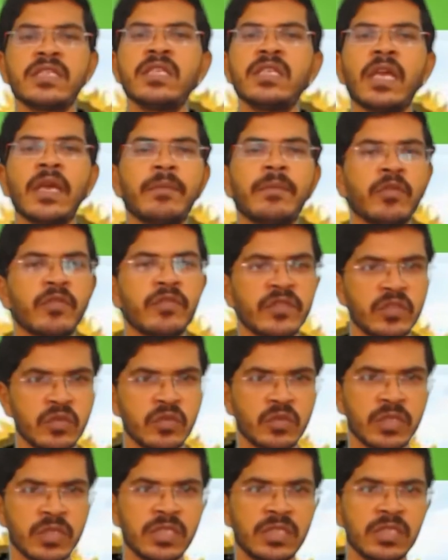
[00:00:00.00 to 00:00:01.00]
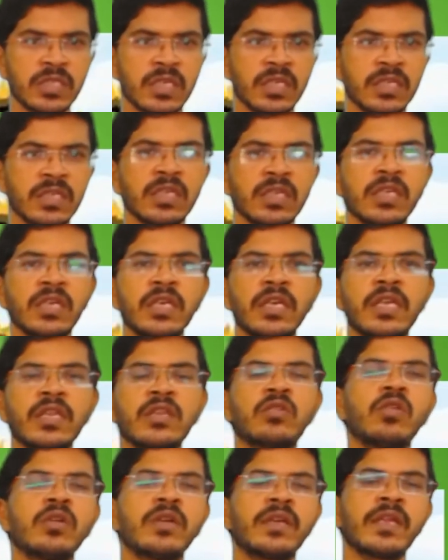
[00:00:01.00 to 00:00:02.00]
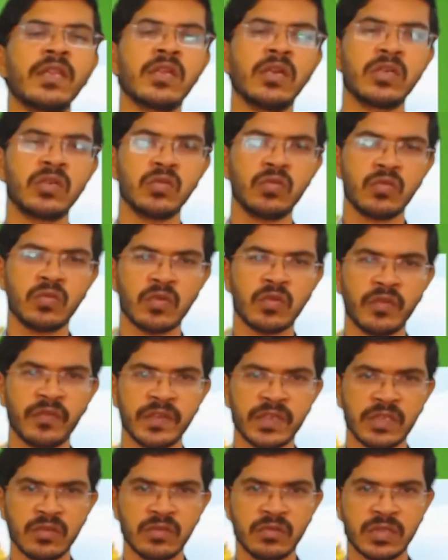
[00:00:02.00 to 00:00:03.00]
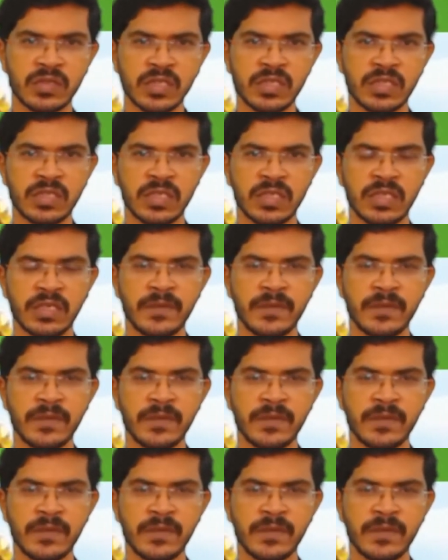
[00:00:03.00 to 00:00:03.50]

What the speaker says: a type of nutrition is called as autotrophic nutrition.